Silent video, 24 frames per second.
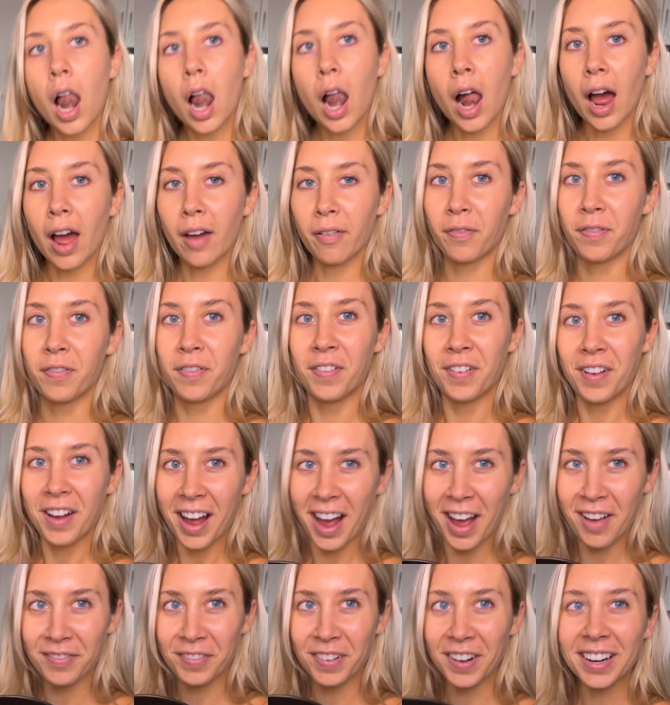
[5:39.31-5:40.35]
I
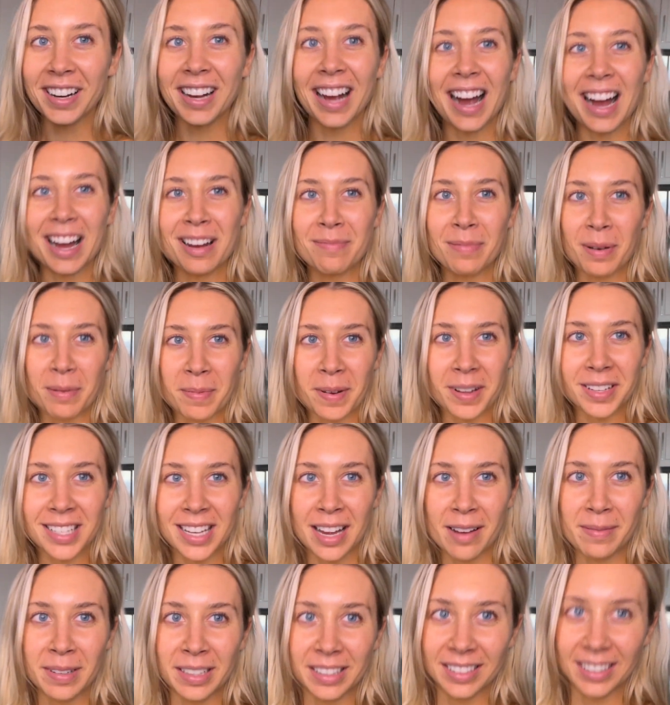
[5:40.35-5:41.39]
forgot I put
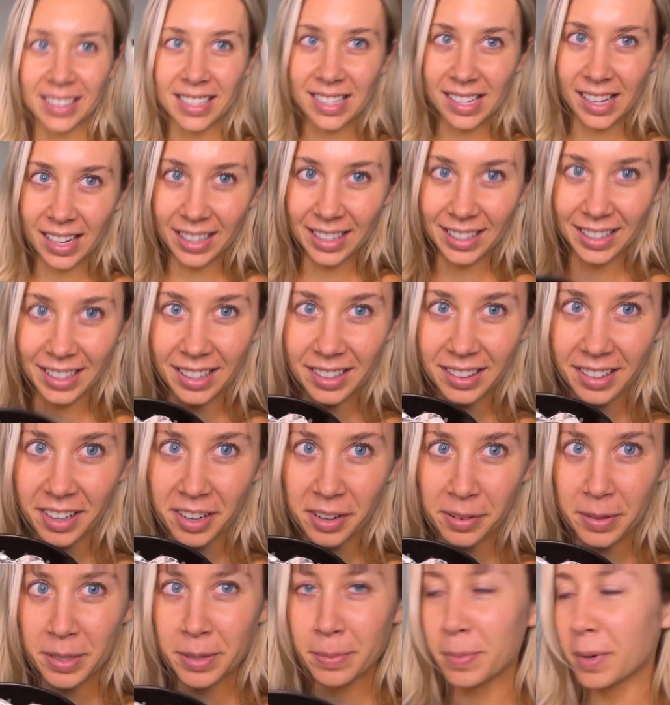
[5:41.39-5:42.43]
balsamic glaze on it and I thought
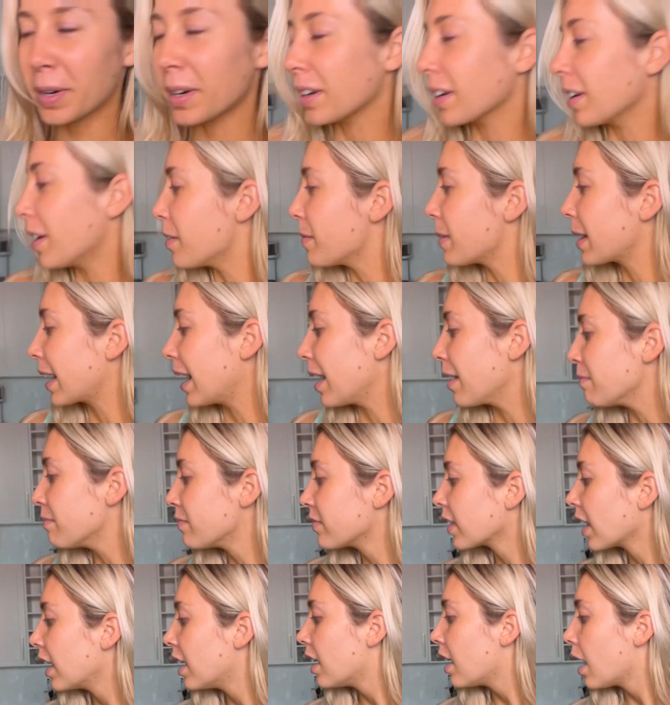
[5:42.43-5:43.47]
it was burnt. Oh my God.
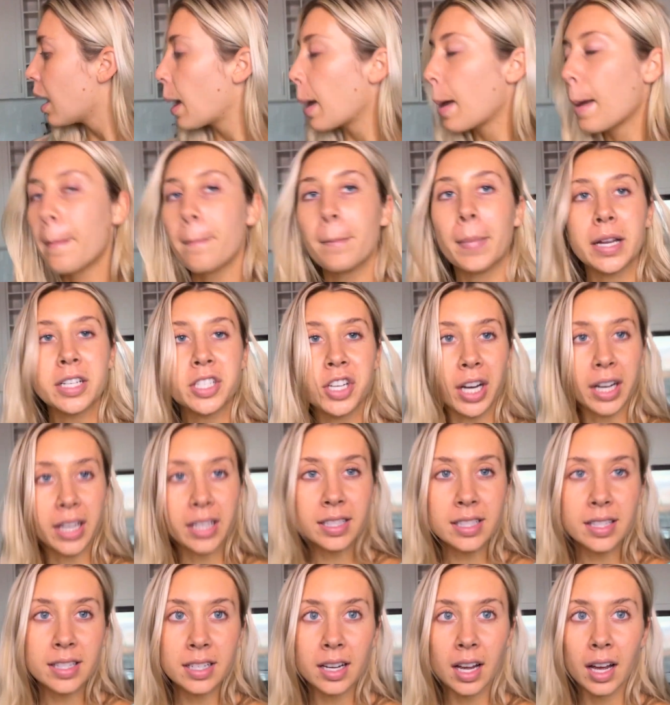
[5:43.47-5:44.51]
My
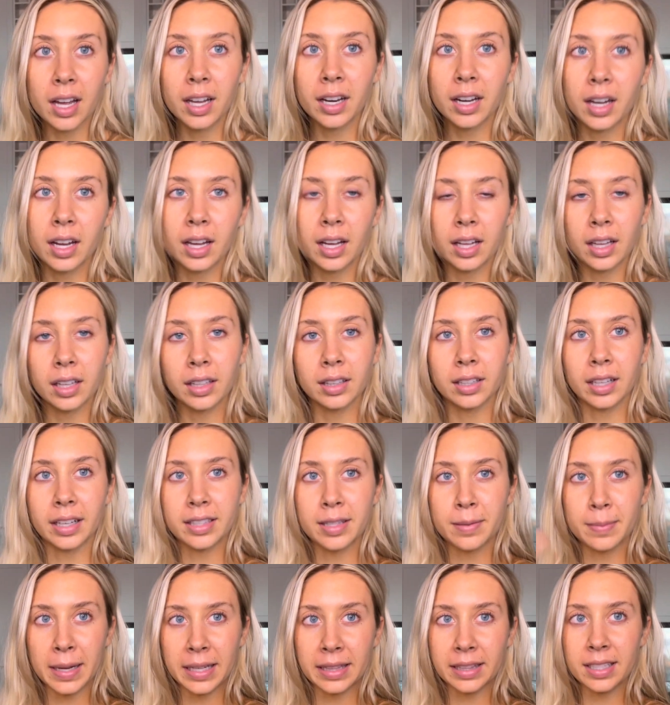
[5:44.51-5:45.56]
chicken's done.
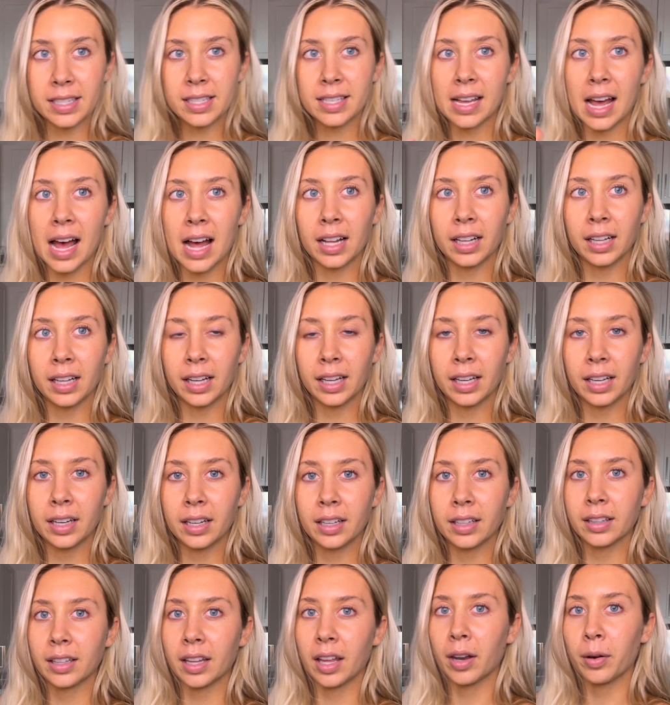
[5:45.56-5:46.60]
Let's make the salad.
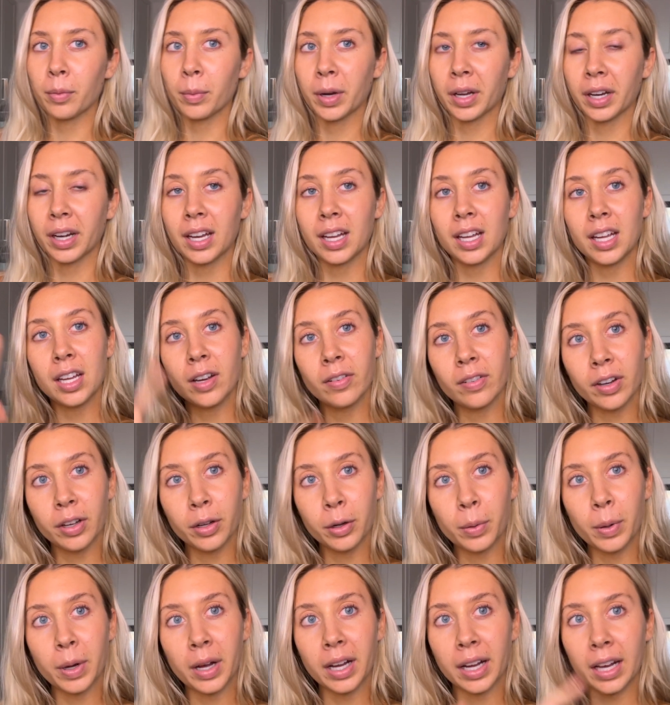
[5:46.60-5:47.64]
Then we're gonna eat real
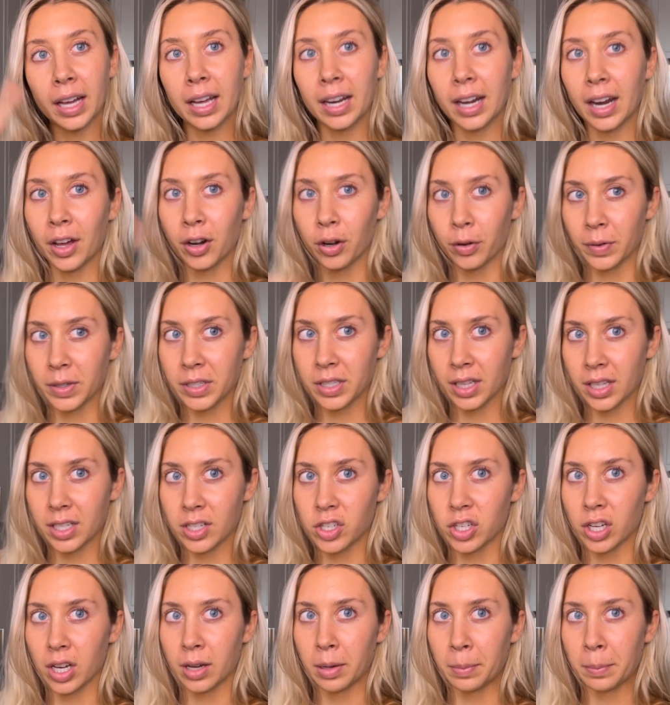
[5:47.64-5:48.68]
quick and head over to the
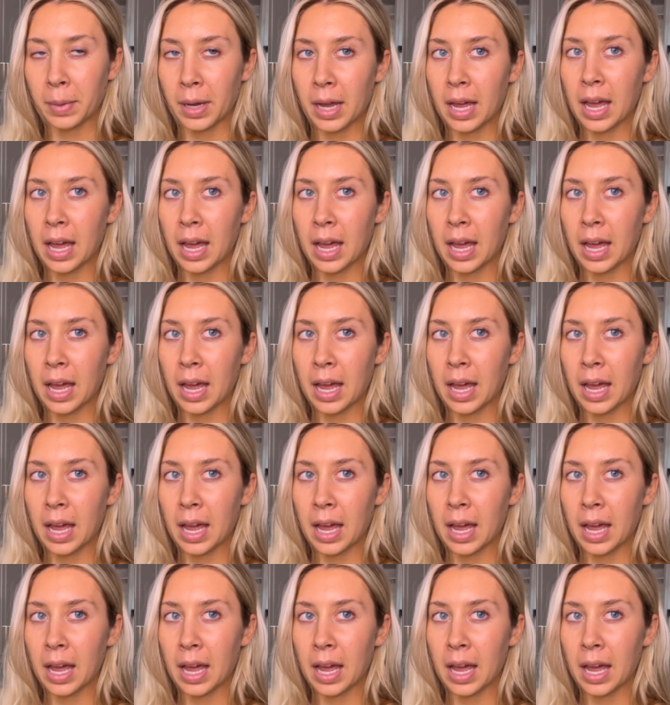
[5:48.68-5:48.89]
gym.